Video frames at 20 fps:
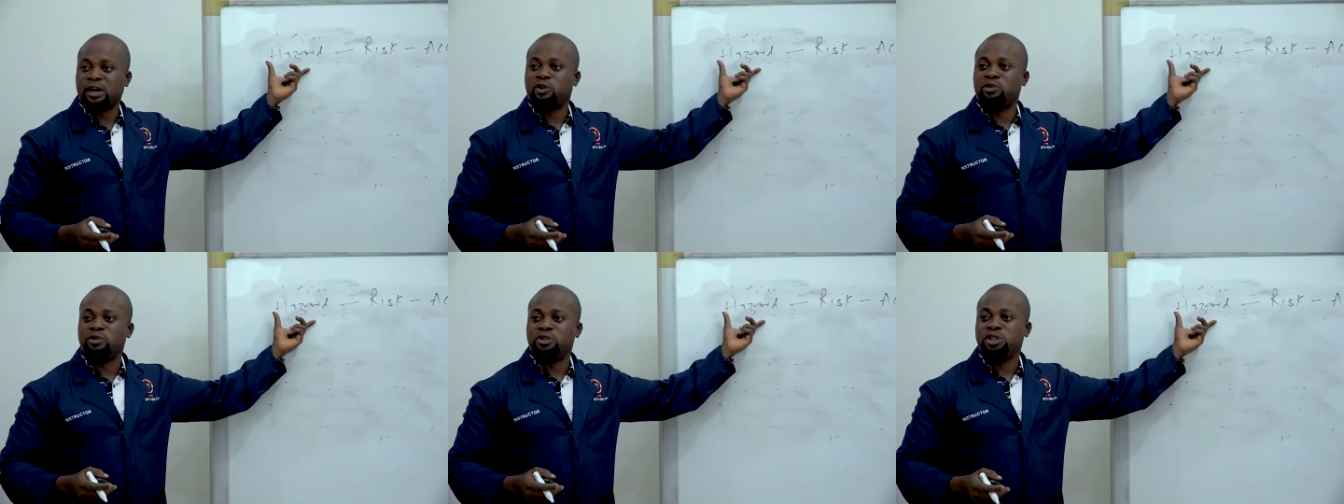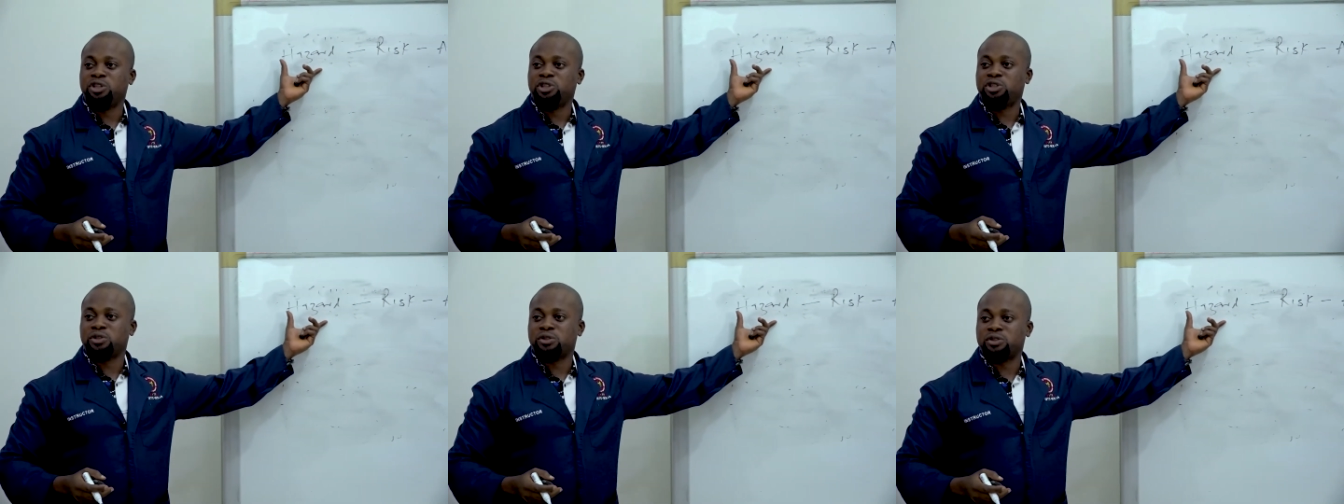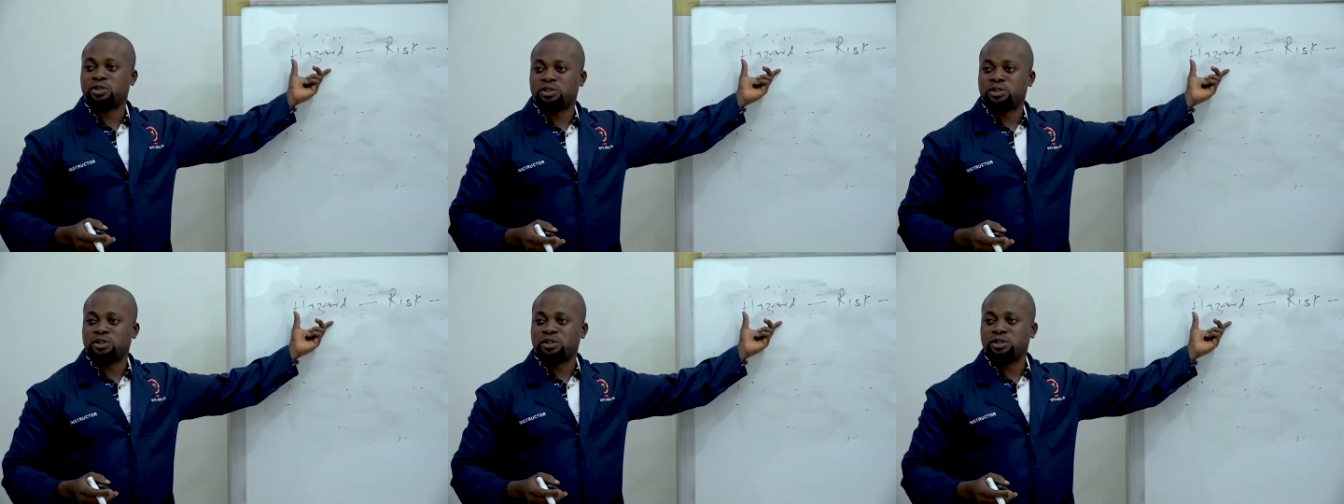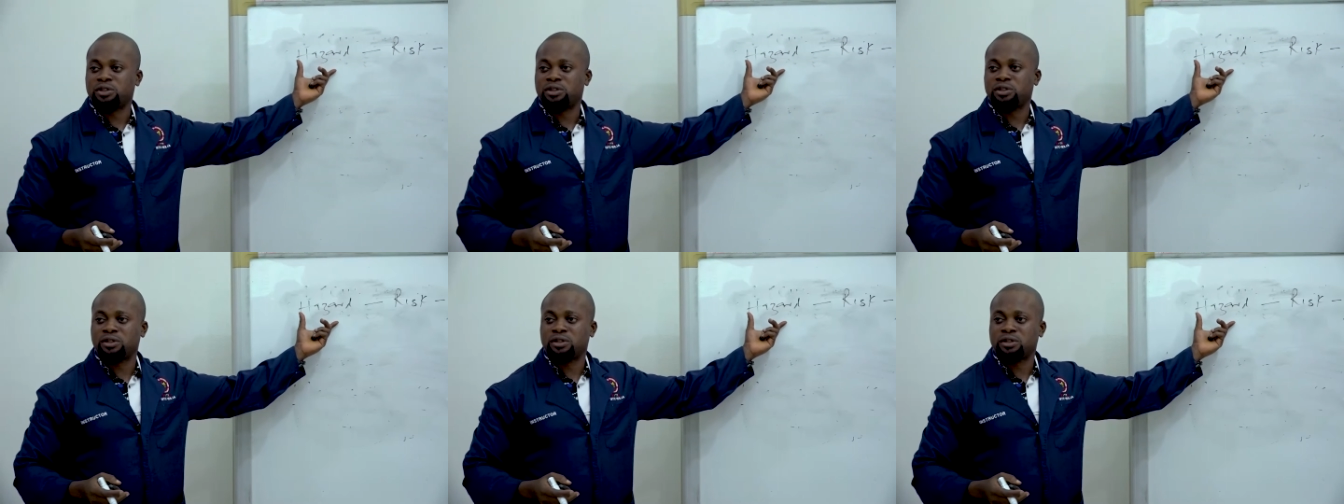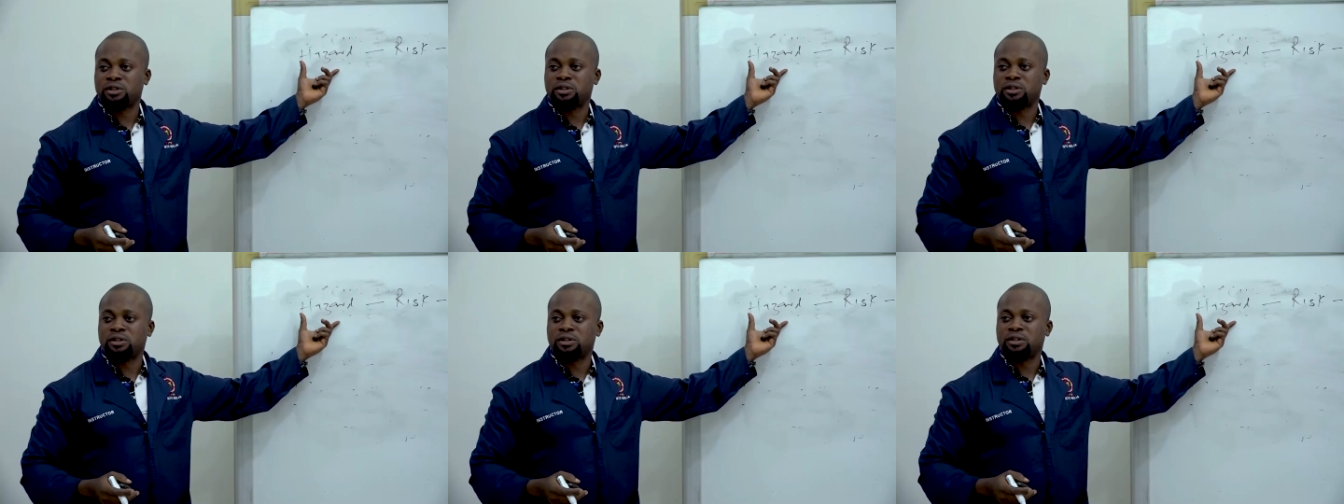conditions
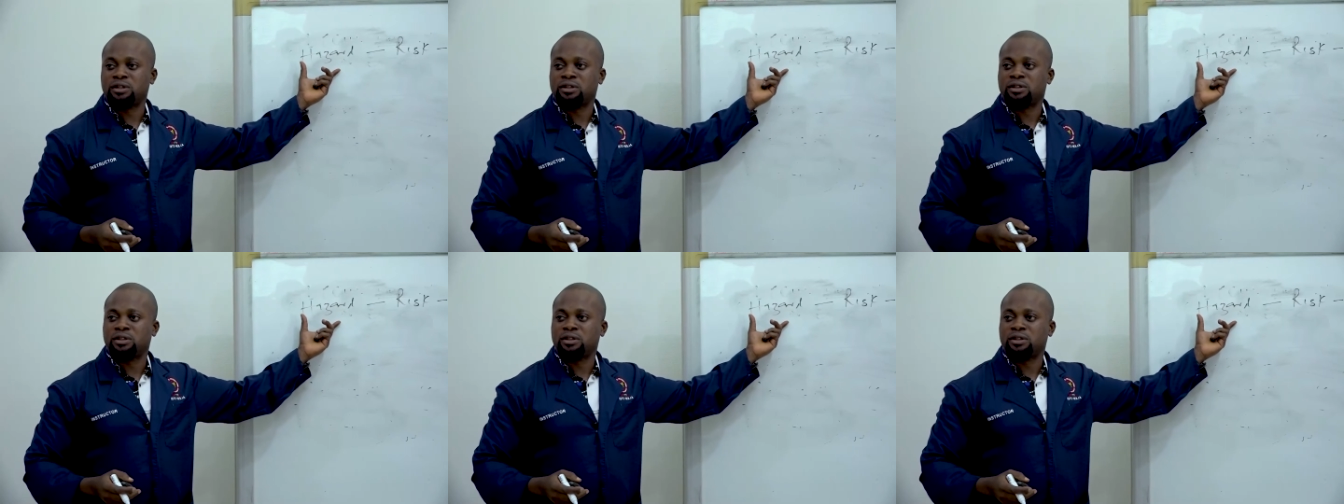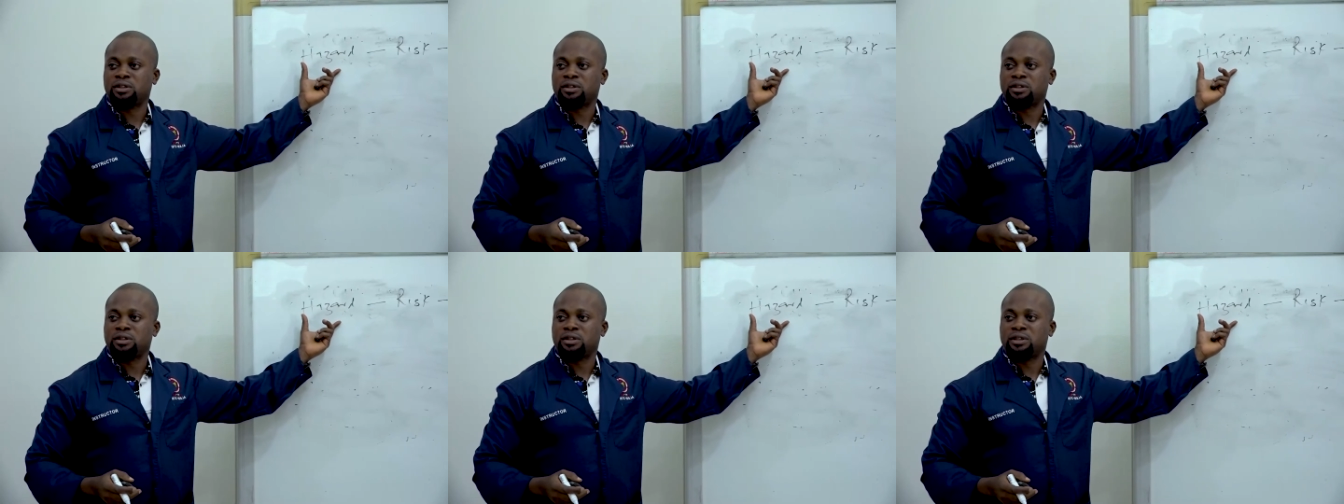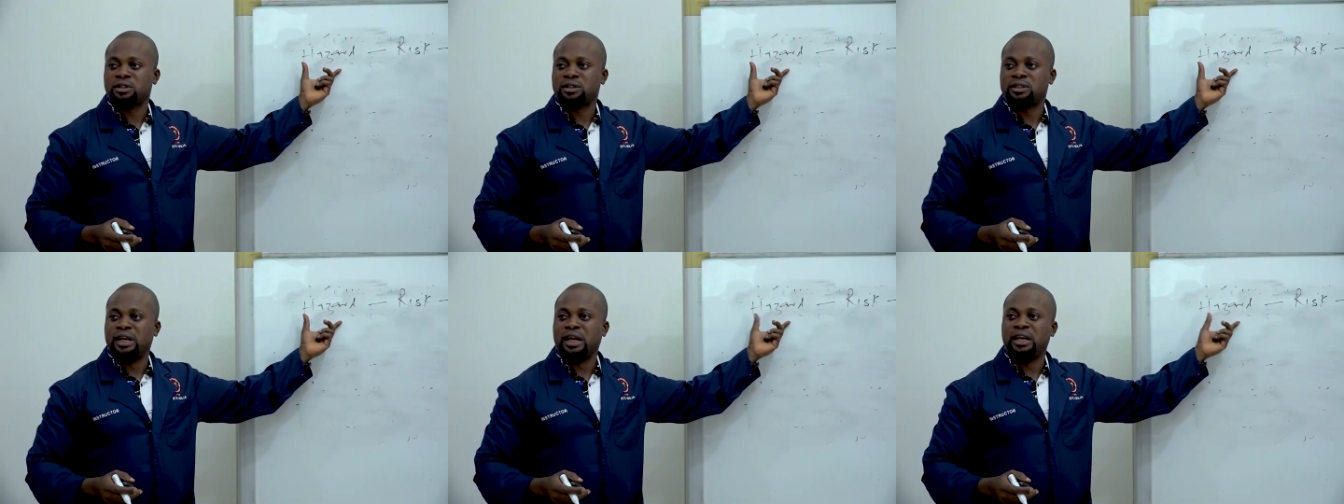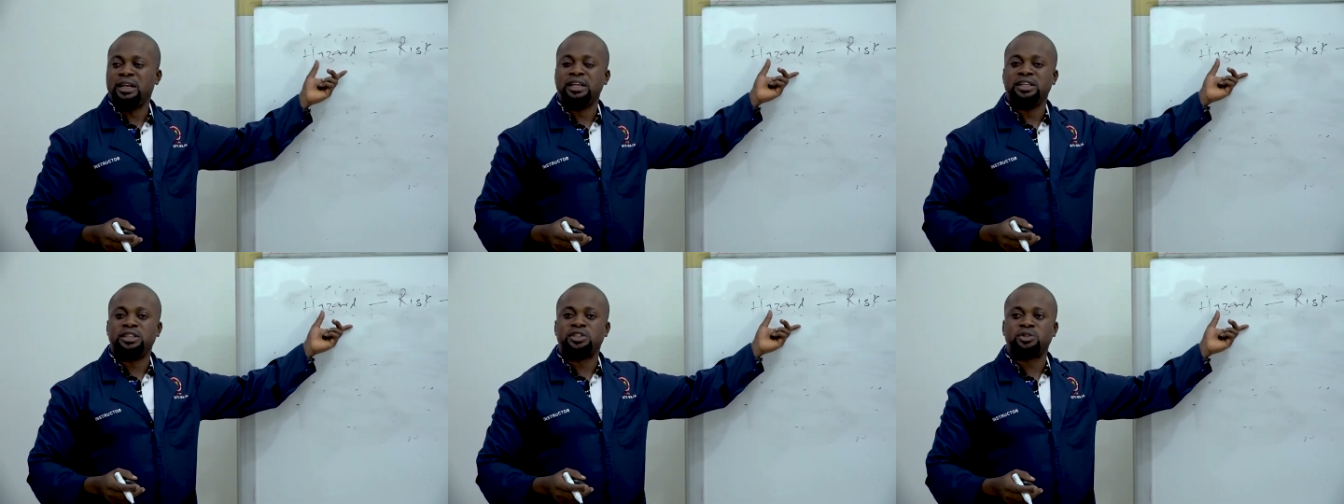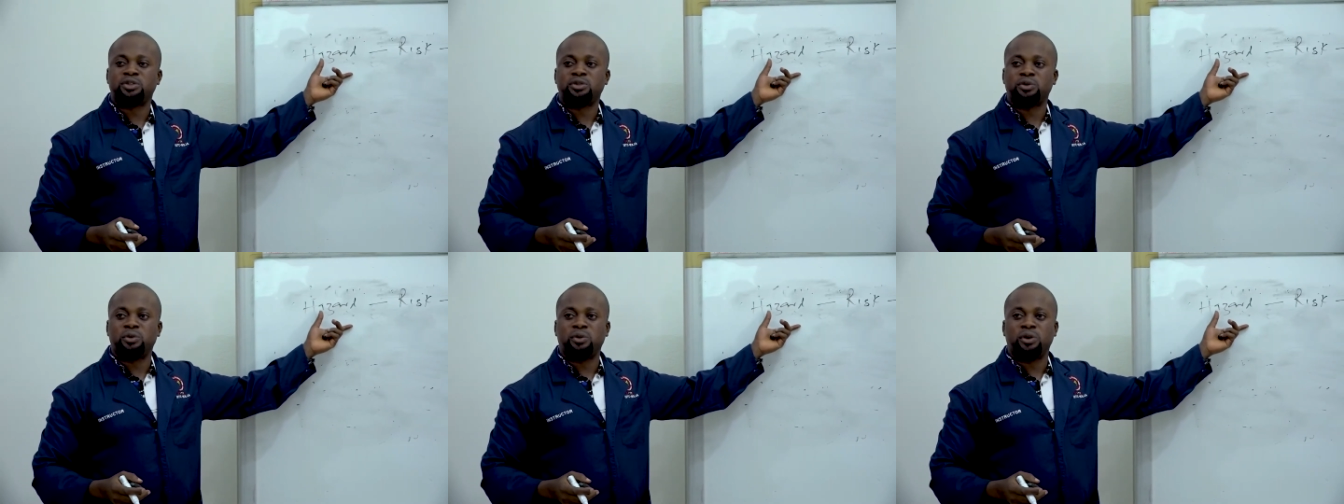that leads
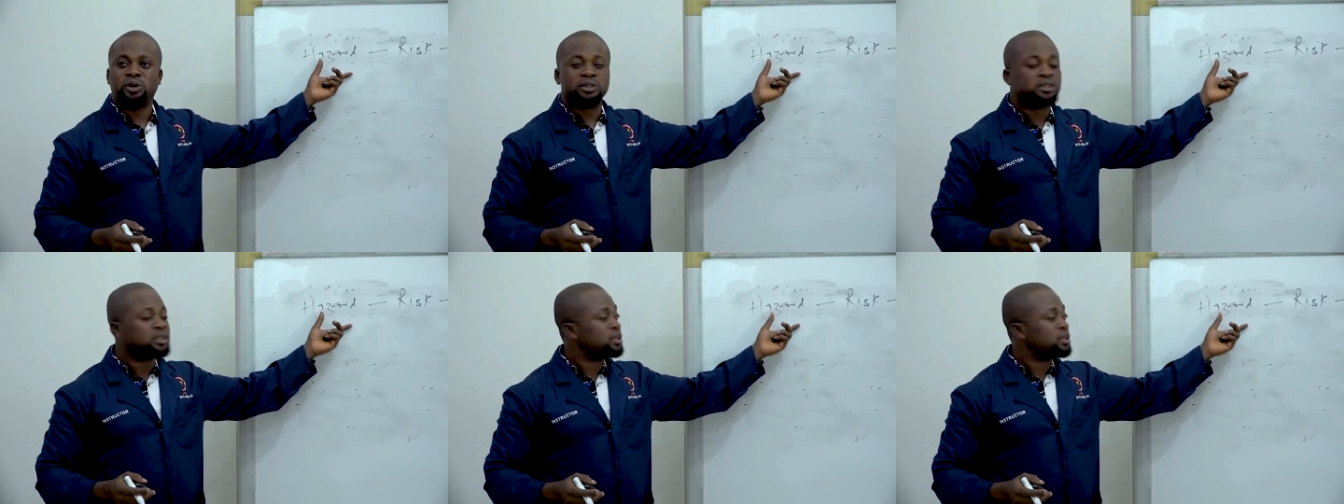to what?